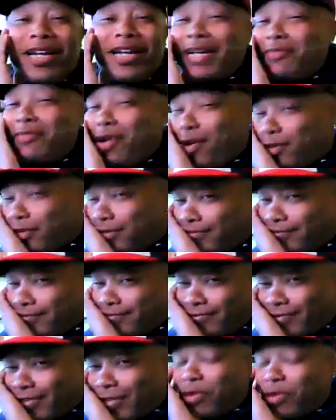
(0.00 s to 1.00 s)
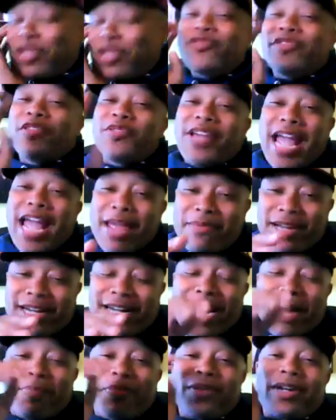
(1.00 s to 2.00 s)
come on. You gave me a
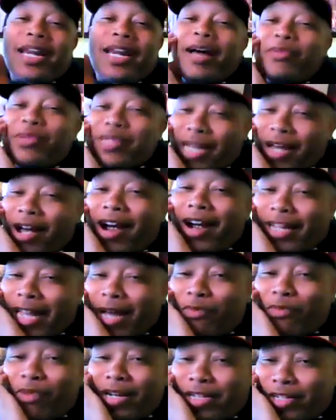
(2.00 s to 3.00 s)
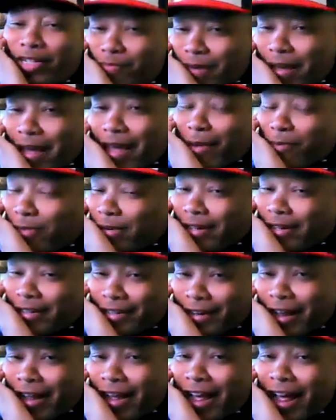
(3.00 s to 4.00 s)
couple that I was like, all right, that wasn't too bad, but
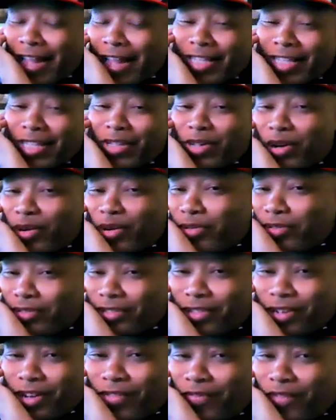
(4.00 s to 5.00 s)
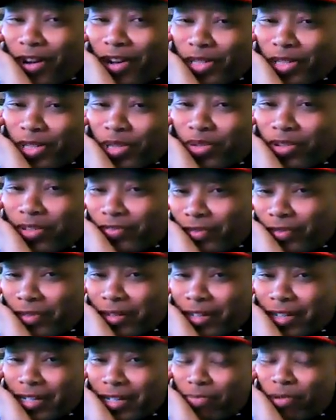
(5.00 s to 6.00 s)
I think you're gonna fall short from
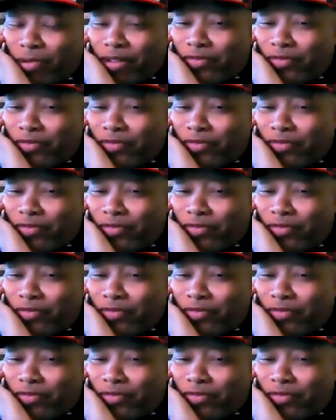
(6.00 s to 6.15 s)
this point.